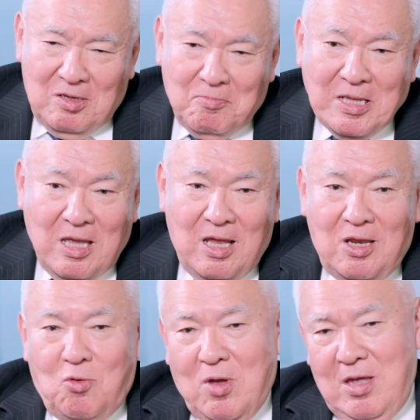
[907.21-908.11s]
but
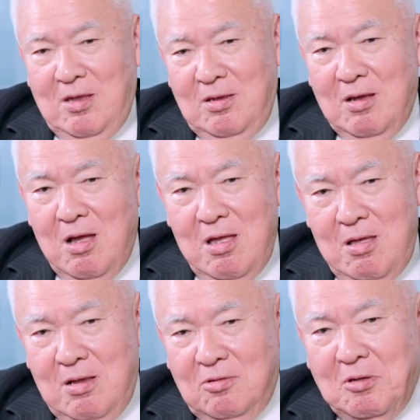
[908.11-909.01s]
anyway,
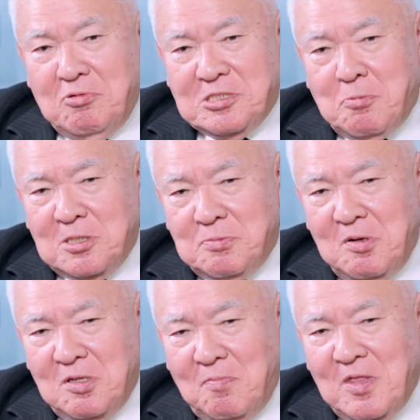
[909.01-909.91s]
the
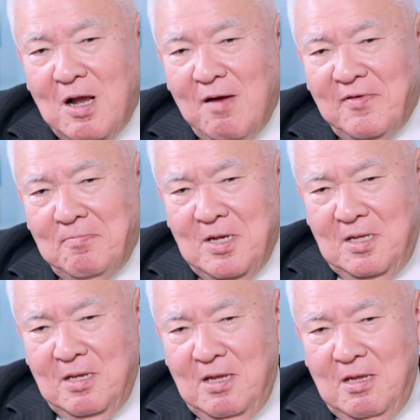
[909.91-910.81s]
responsibility of the government
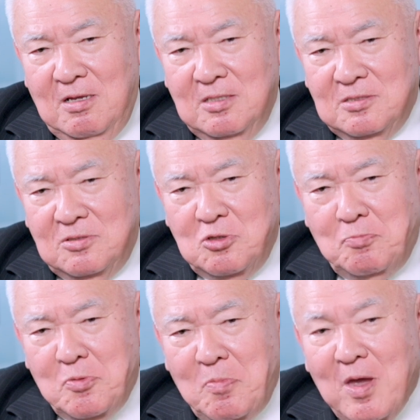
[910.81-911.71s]
is to
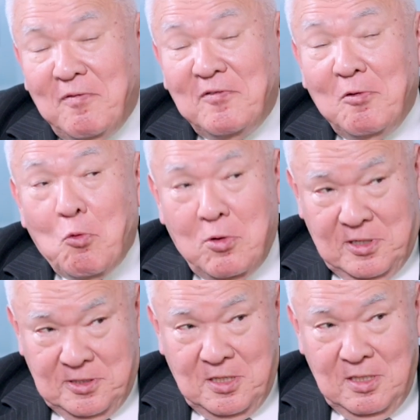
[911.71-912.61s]
prepare for the
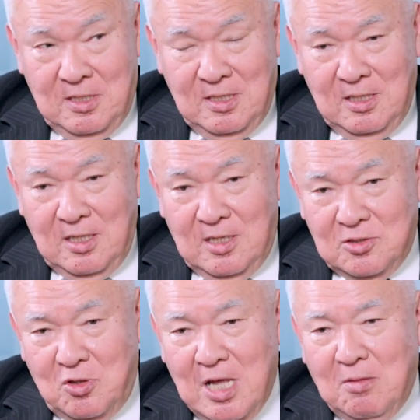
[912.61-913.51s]
worst. So
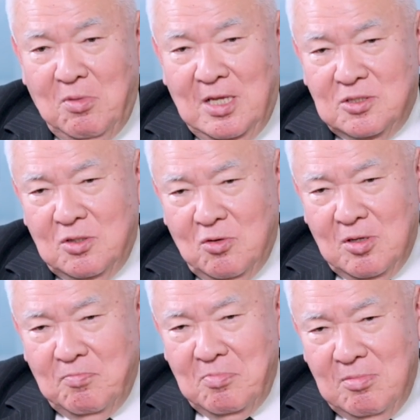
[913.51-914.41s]
that means,
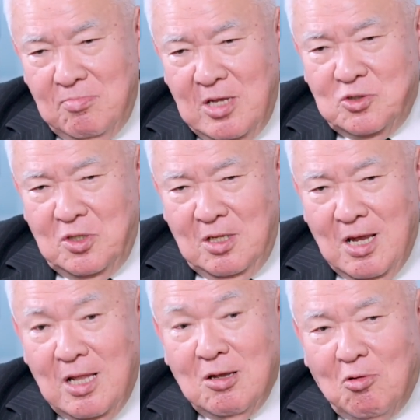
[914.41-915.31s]
that Beijing,
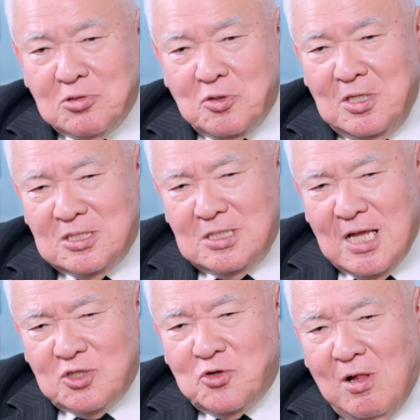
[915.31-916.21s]
and also it's
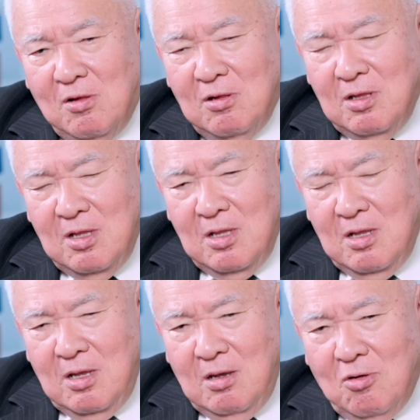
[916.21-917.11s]
natural,
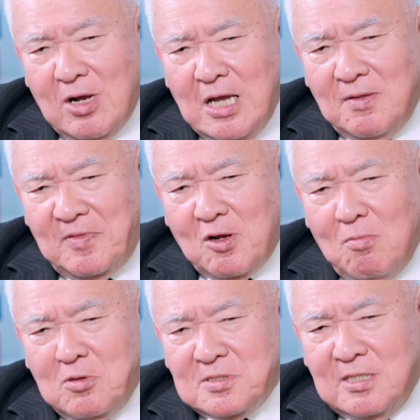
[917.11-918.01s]
or kind of the
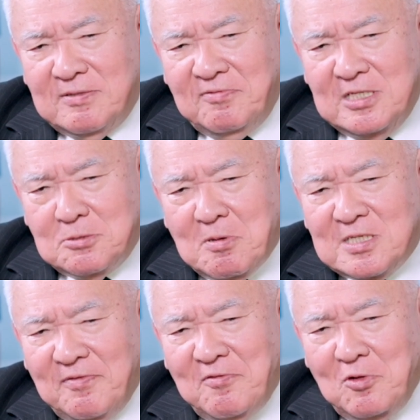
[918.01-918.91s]
common sense,
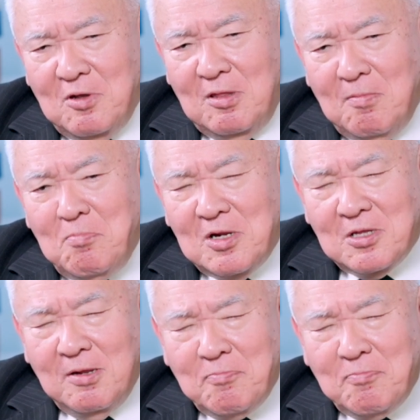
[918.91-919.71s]
especially for the military